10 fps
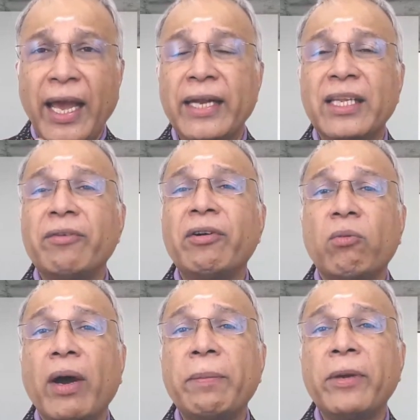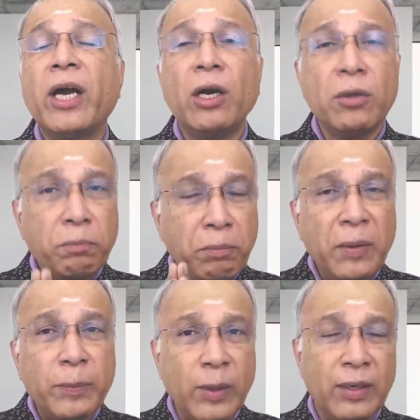and they were wiping out
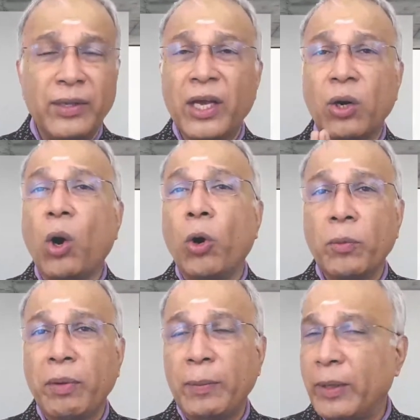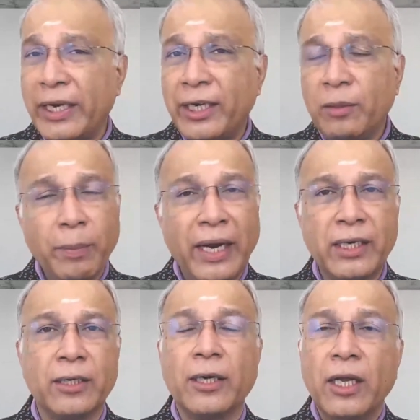people, their own people. It didn't
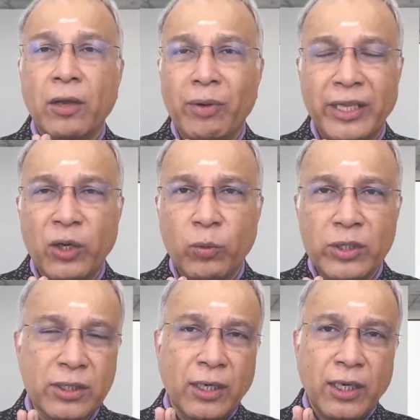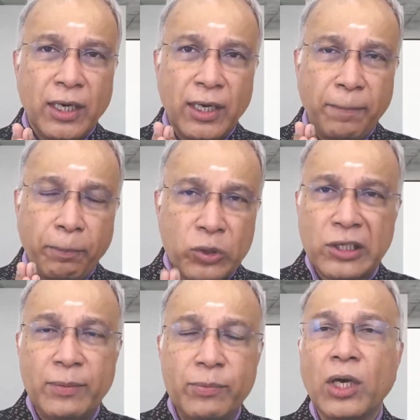matter whether it was
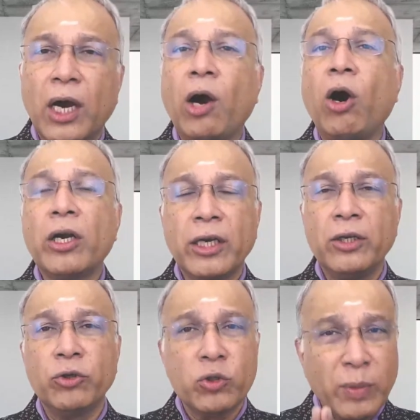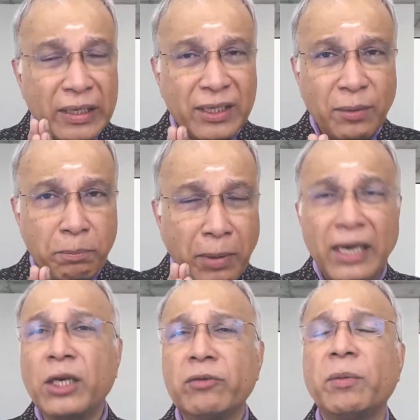Muslims or Hindus, but the
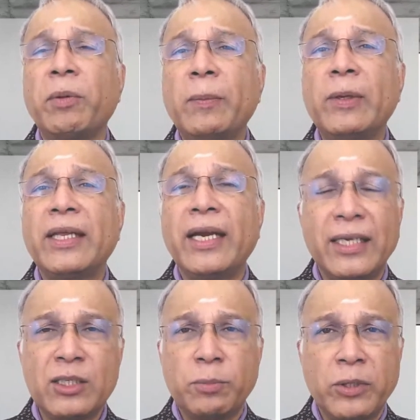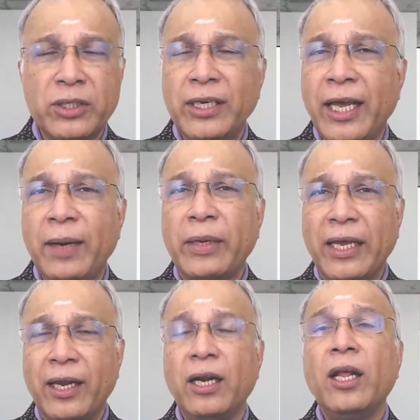bulk of the people that this person helped
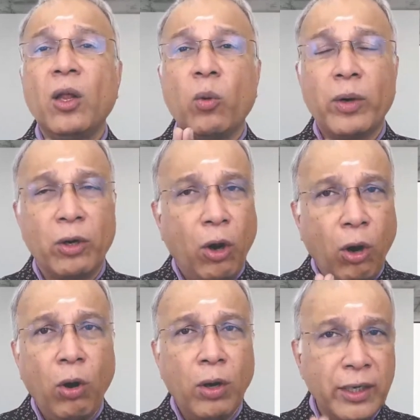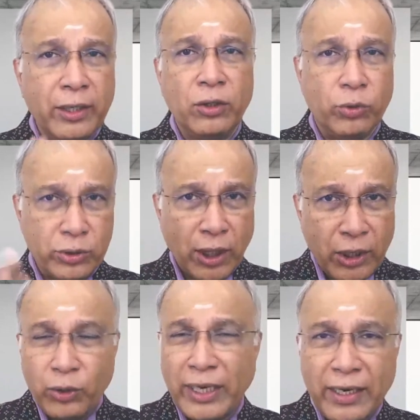kill were all Hindus.
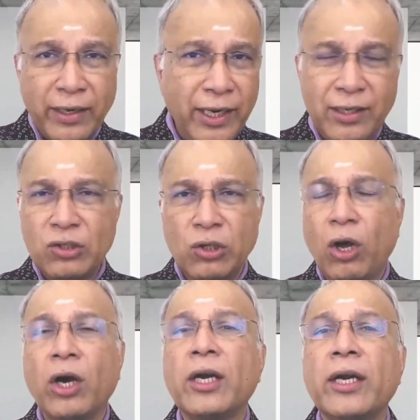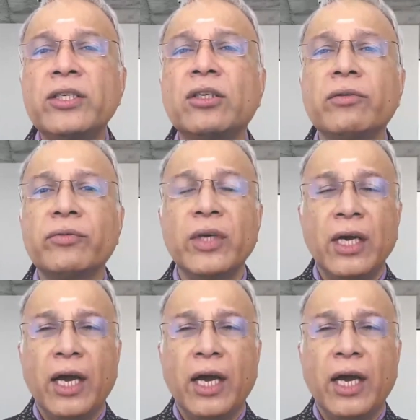You can read this long list of